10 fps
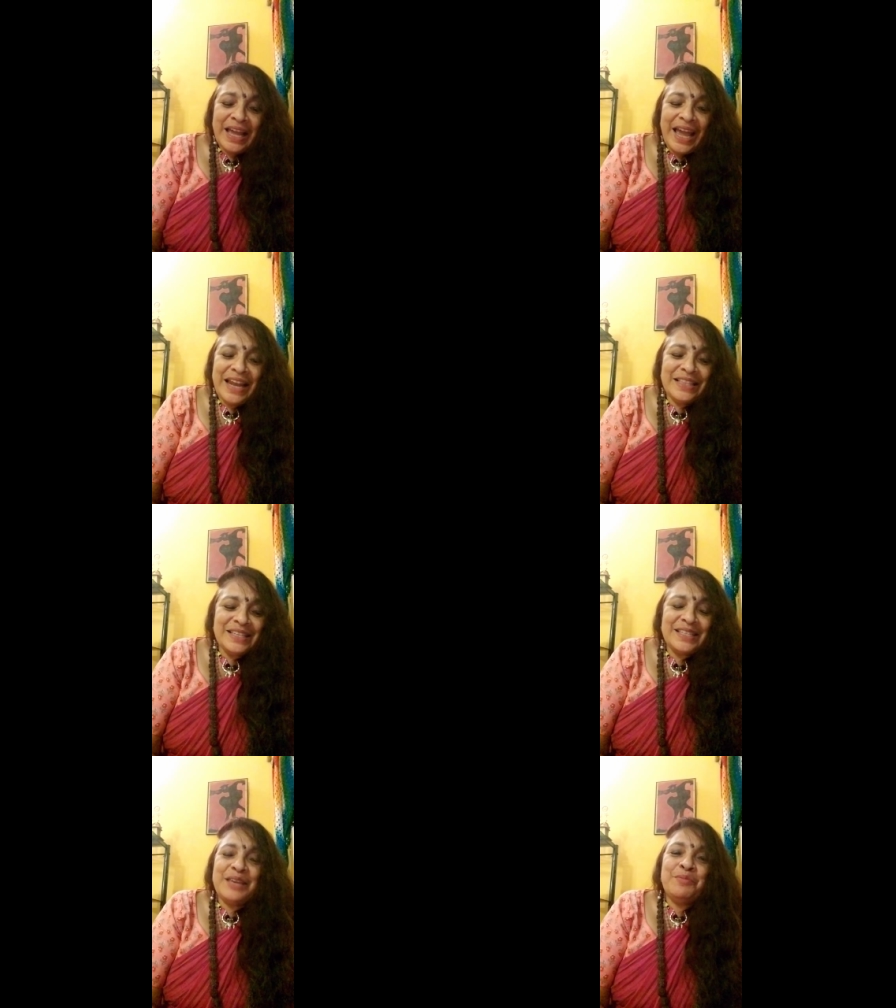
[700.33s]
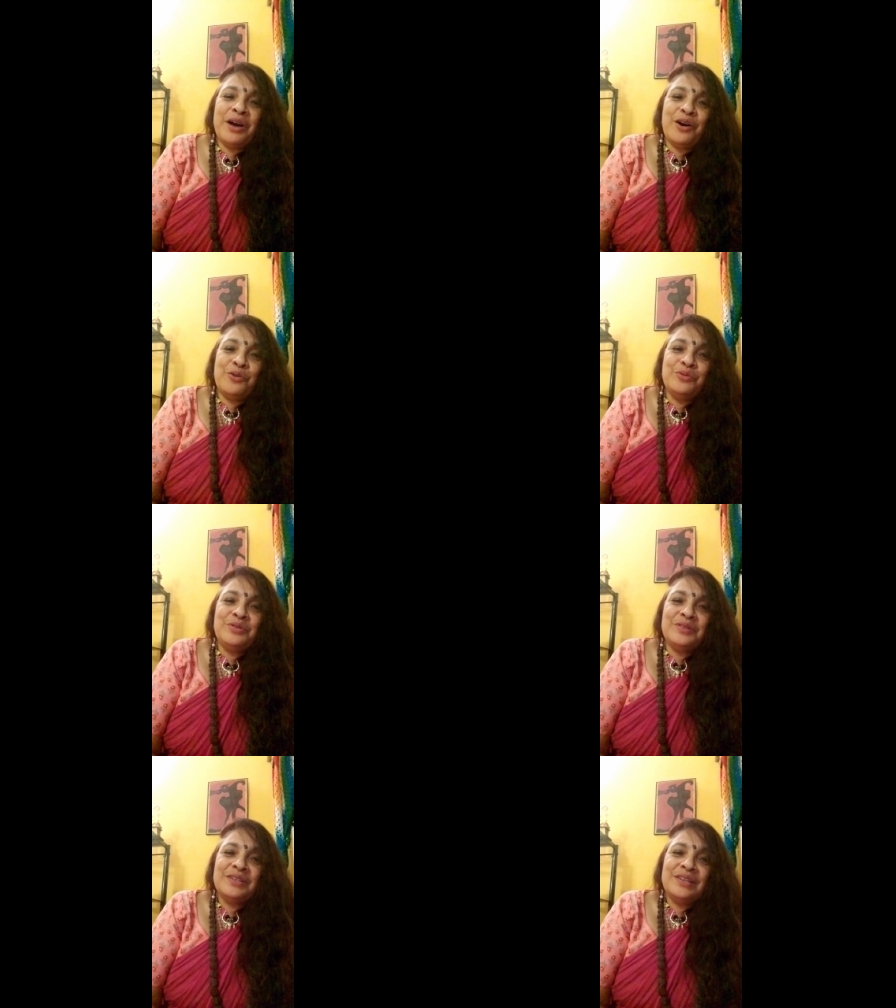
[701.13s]
and in the same
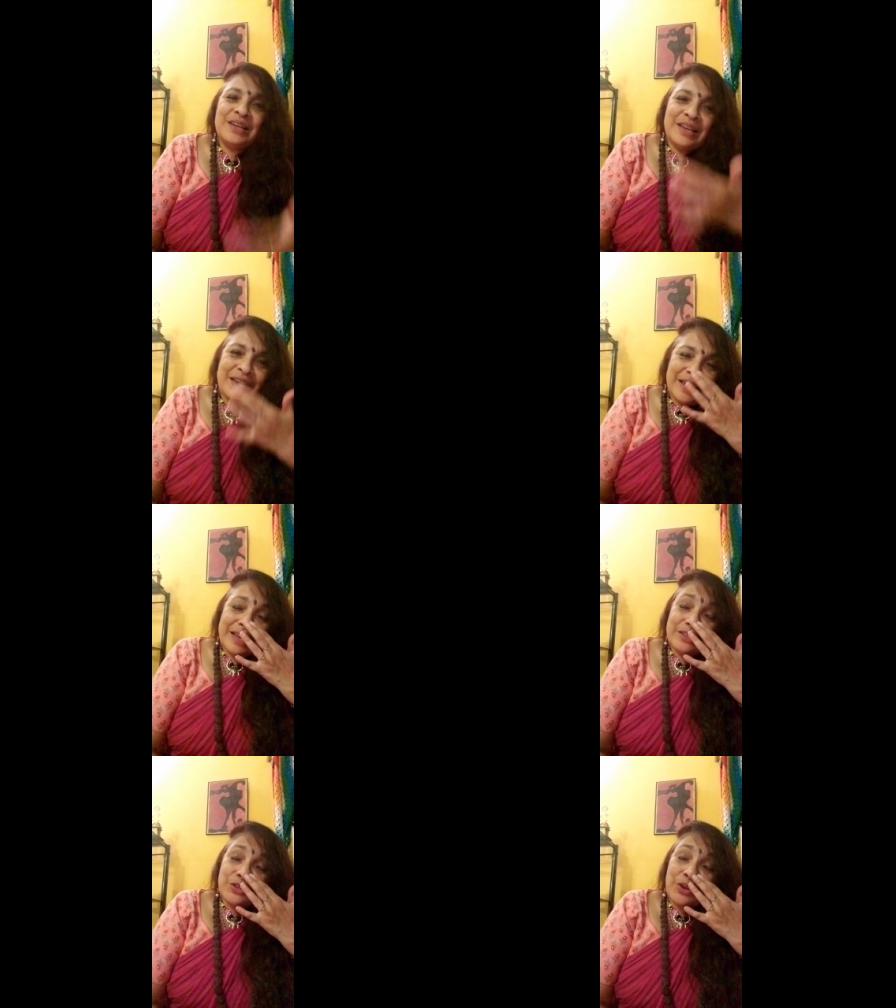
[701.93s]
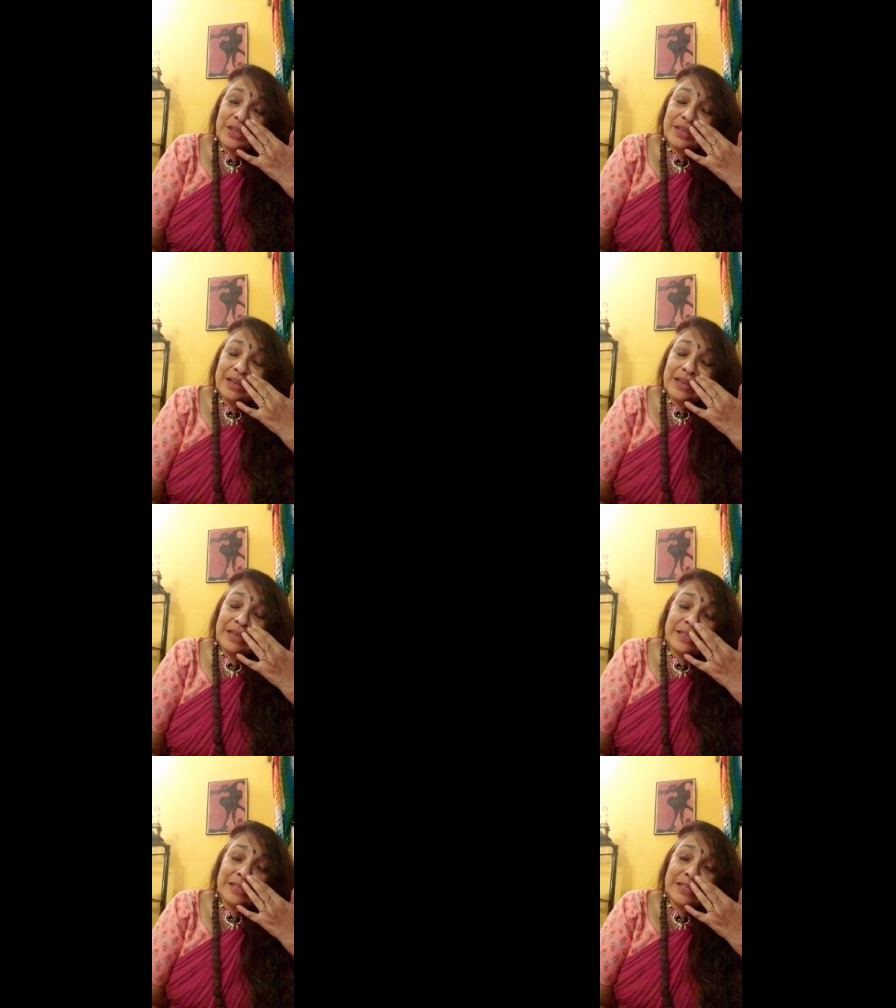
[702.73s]
house, sorry,
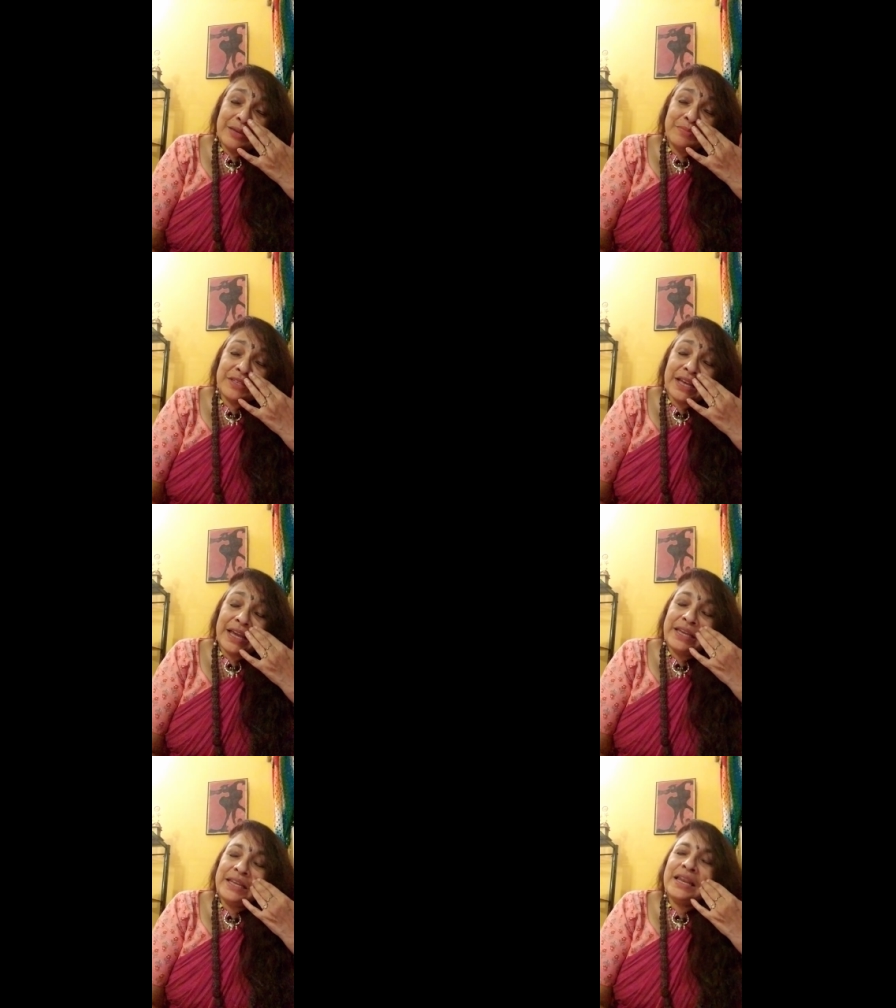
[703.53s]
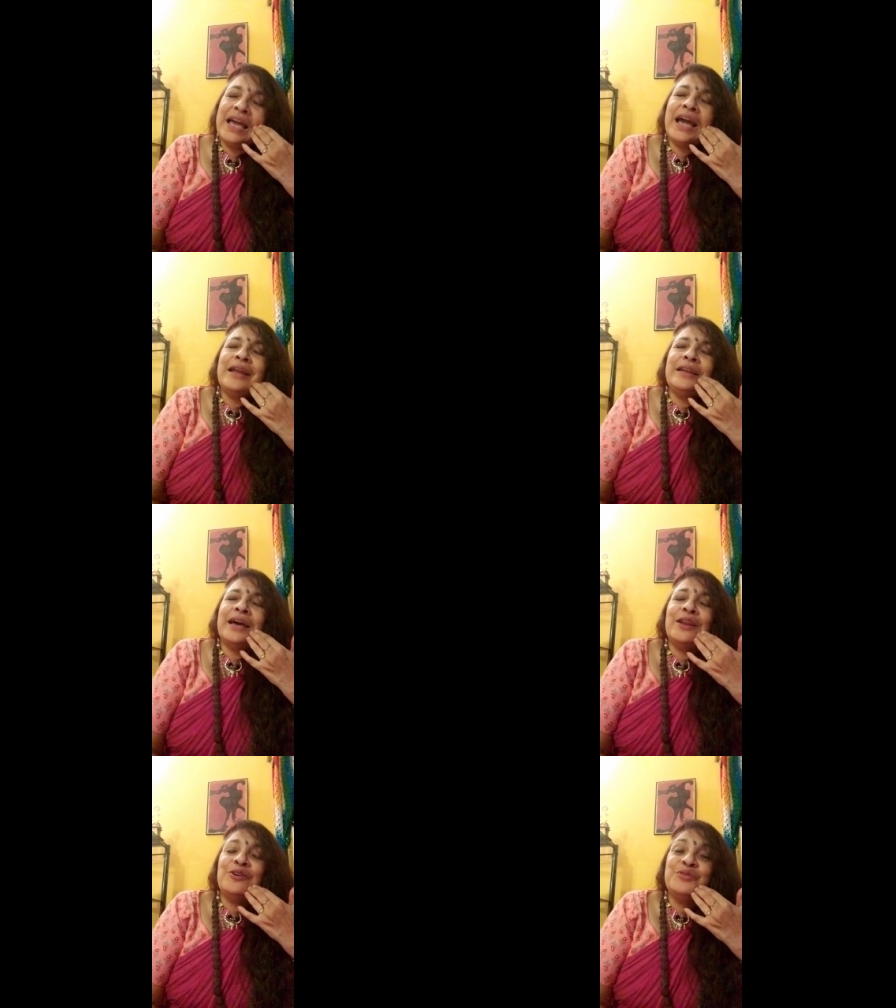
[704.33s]
in the same sign, and
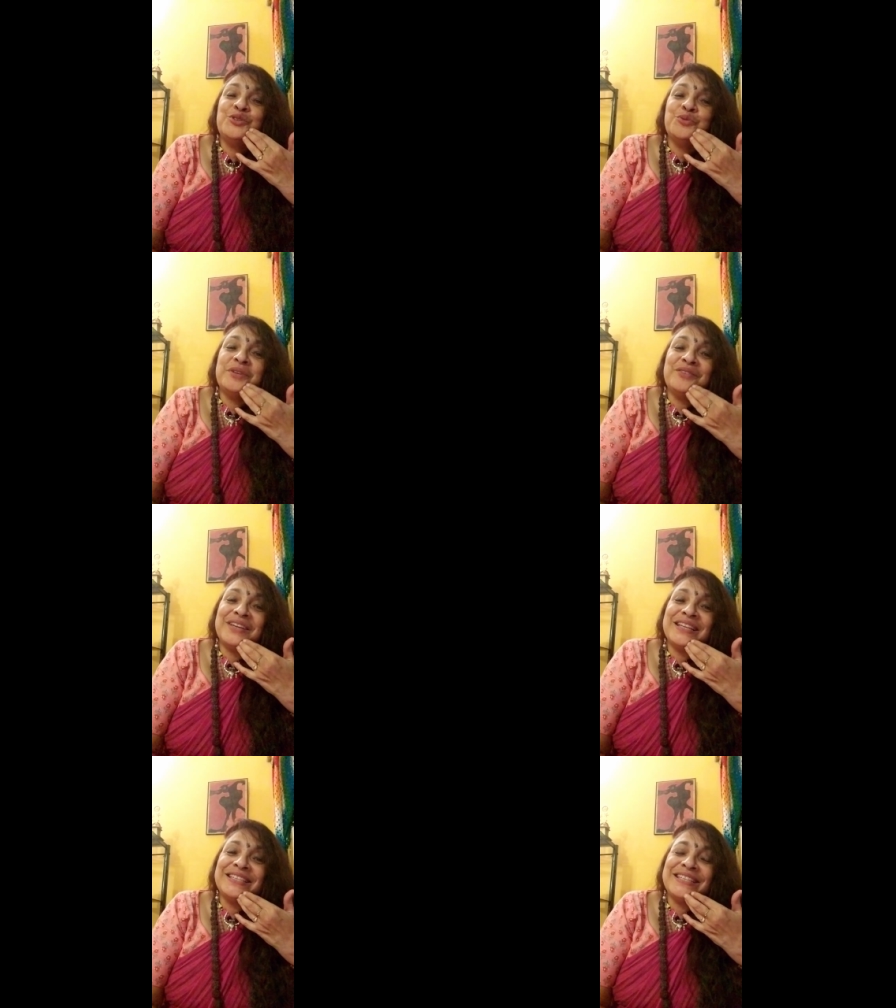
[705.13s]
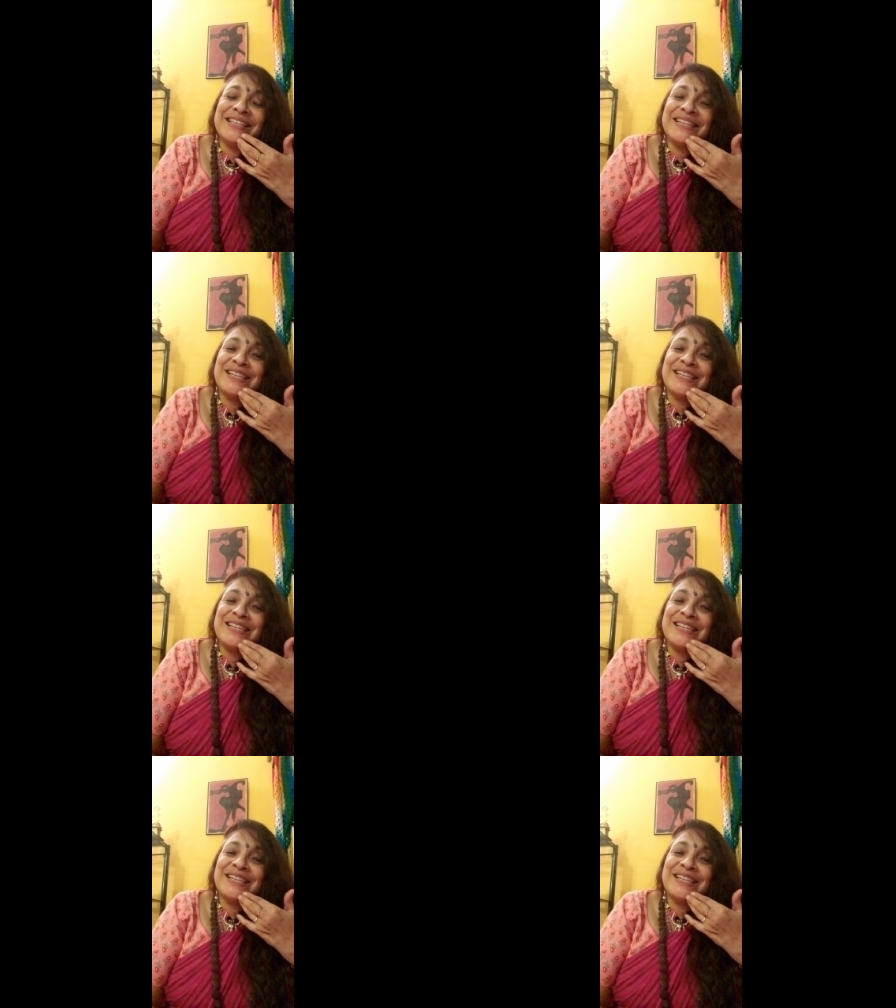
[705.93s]
along with Jupiter, Venus is there.